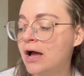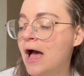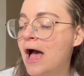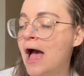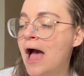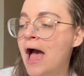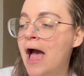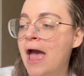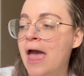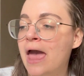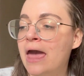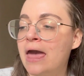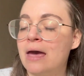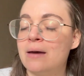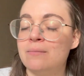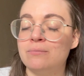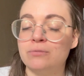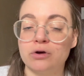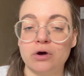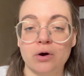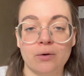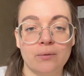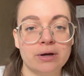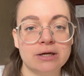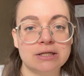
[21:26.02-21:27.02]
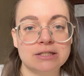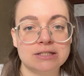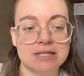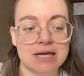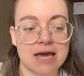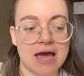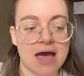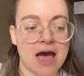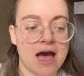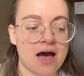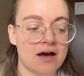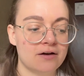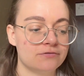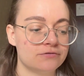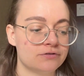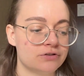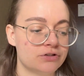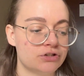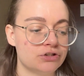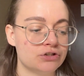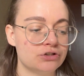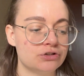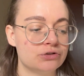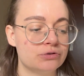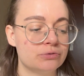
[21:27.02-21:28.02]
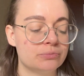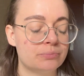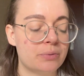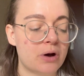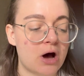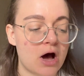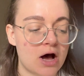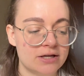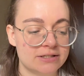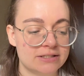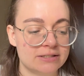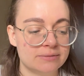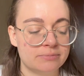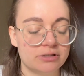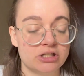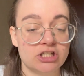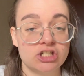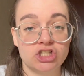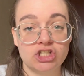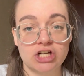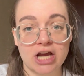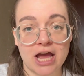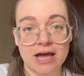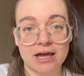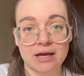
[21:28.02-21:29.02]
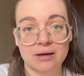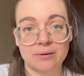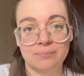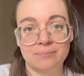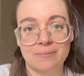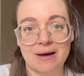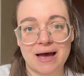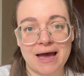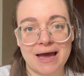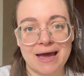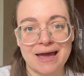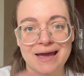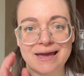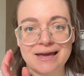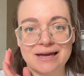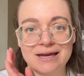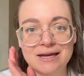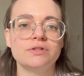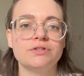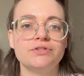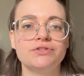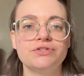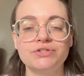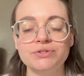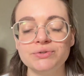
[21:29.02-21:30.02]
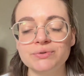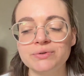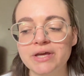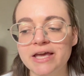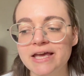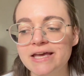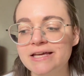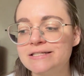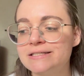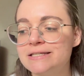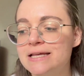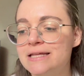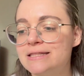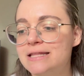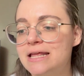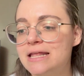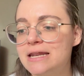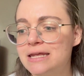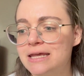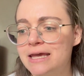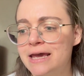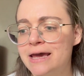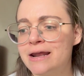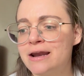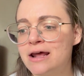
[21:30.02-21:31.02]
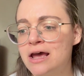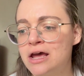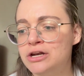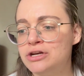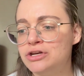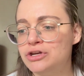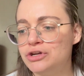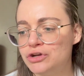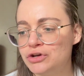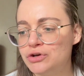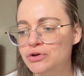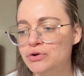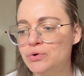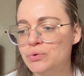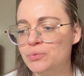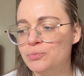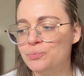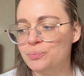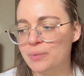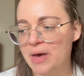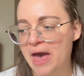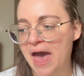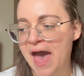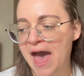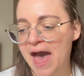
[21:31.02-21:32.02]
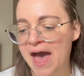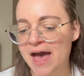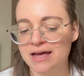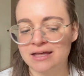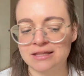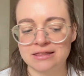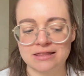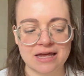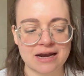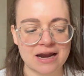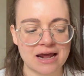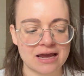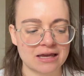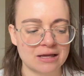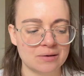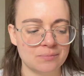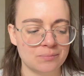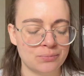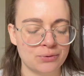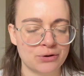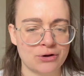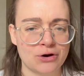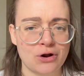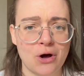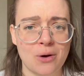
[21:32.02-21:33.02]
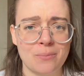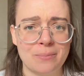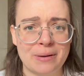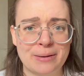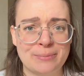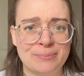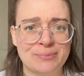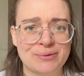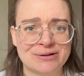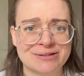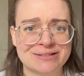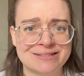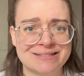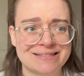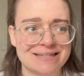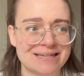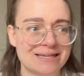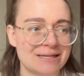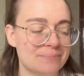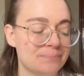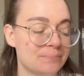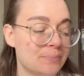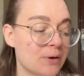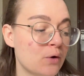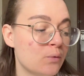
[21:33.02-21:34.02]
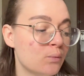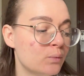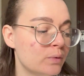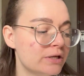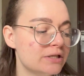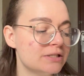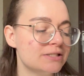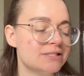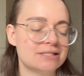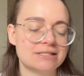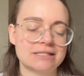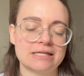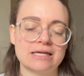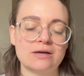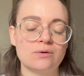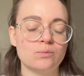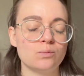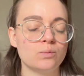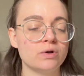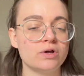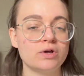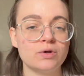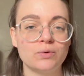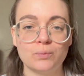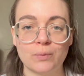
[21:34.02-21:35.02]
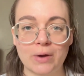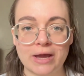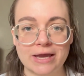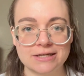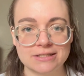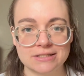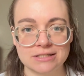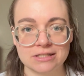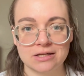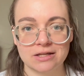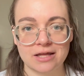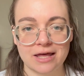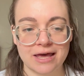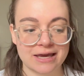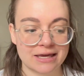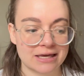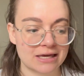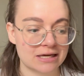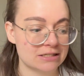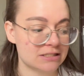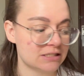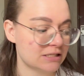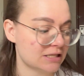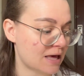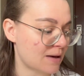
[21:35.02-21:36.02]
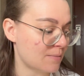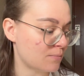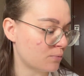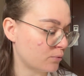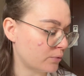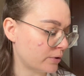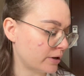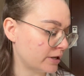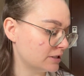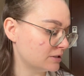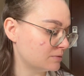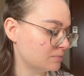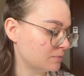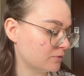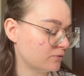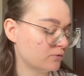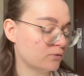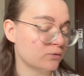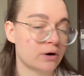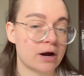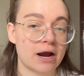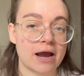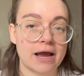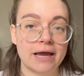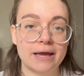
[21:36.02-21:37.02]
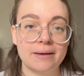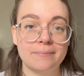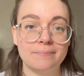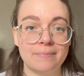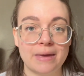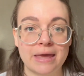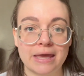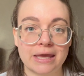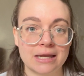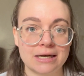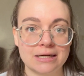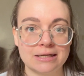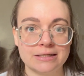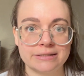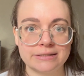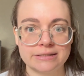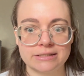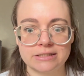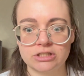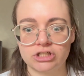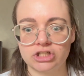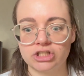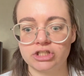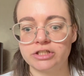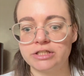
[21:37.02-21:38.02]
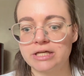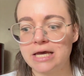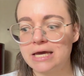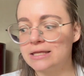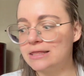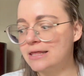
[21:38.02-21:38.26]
I am going to have to possibly check my suitcase and then get a new bag that I can put all my books in. But we'll see. We'll wait till I get to that point before I make any decisions like